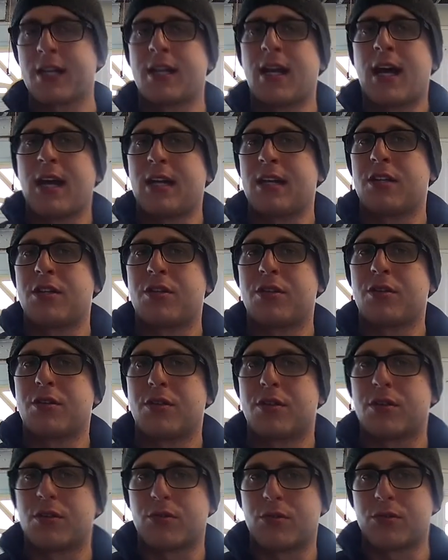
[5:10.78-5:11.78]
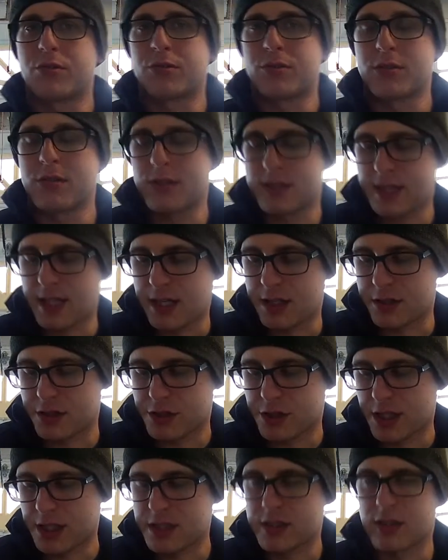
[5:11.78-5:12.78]
that into their older style
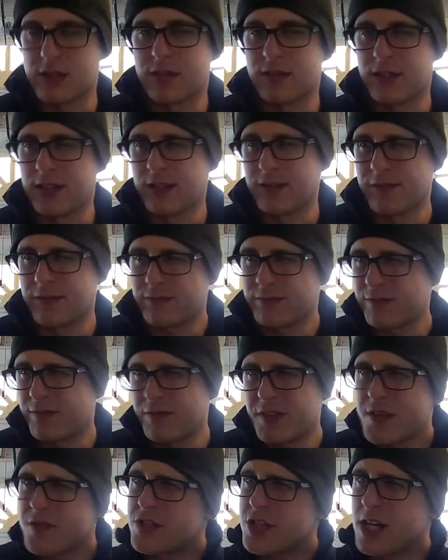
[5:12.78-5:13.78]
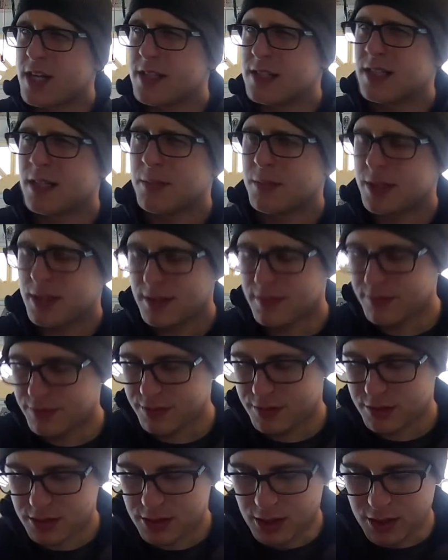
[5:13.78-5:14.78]
trucks, or the 5th gens, I believe
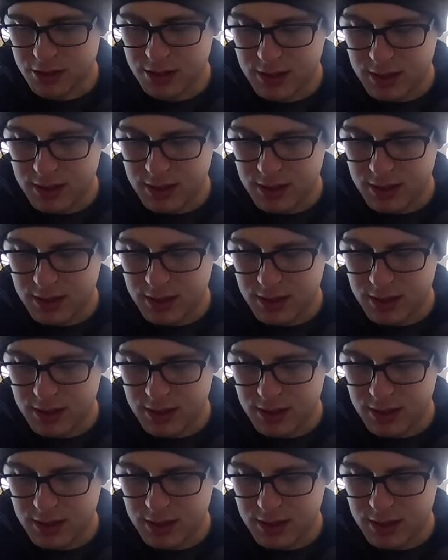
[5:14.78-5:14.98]
they're called.